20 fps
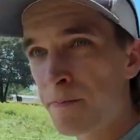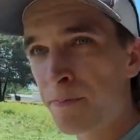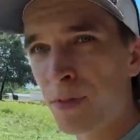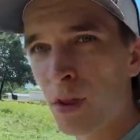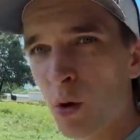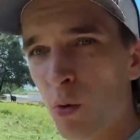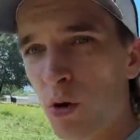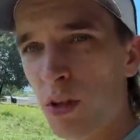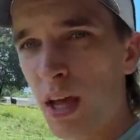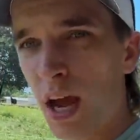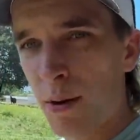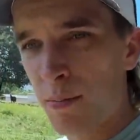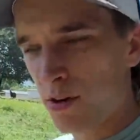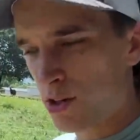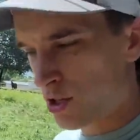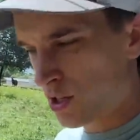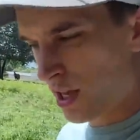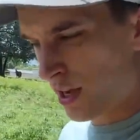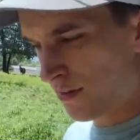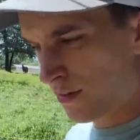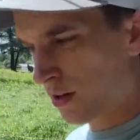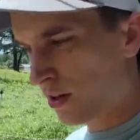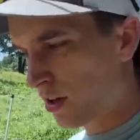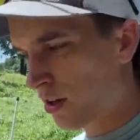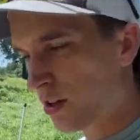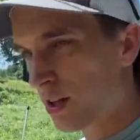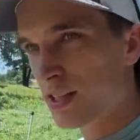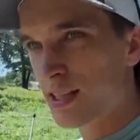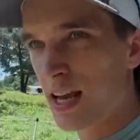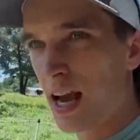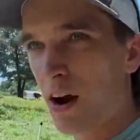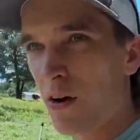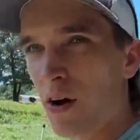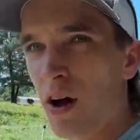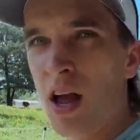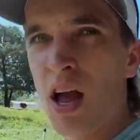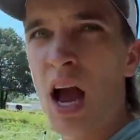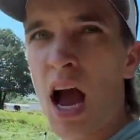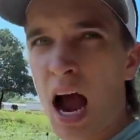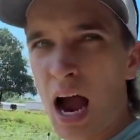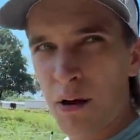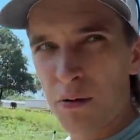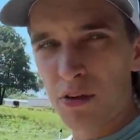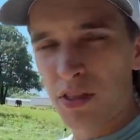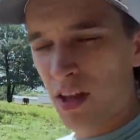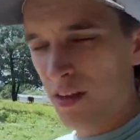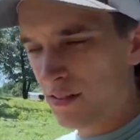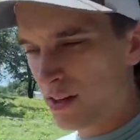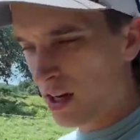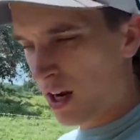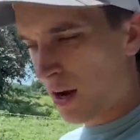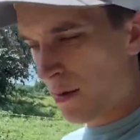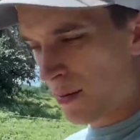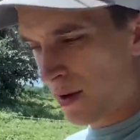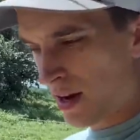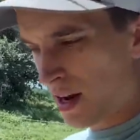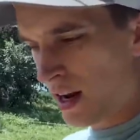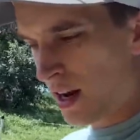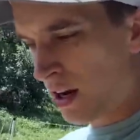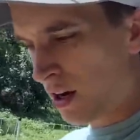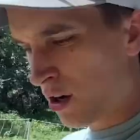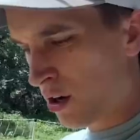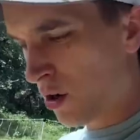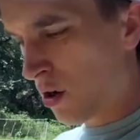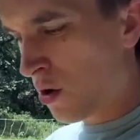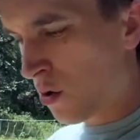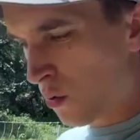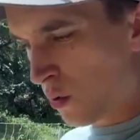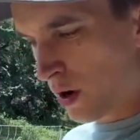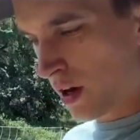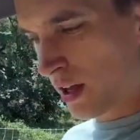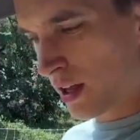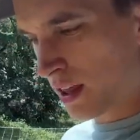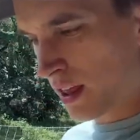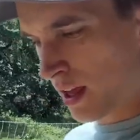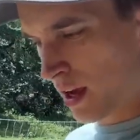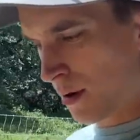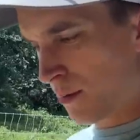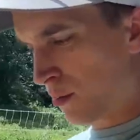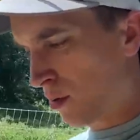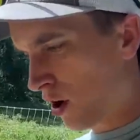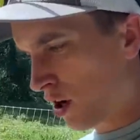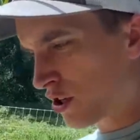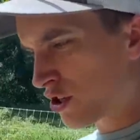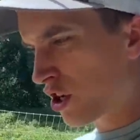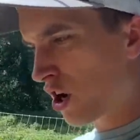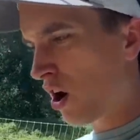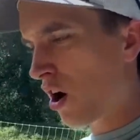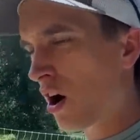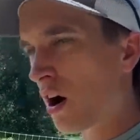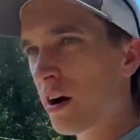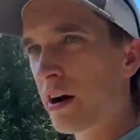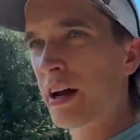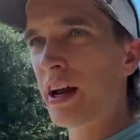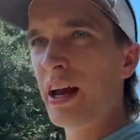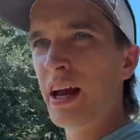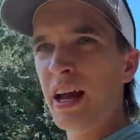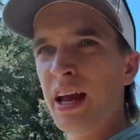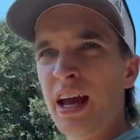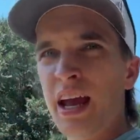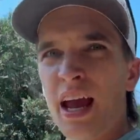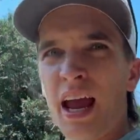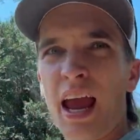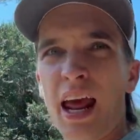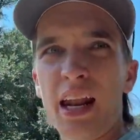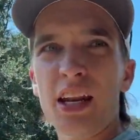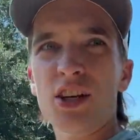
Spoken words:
with how much they've cleared this out. I would love to come in here with a brush hog and a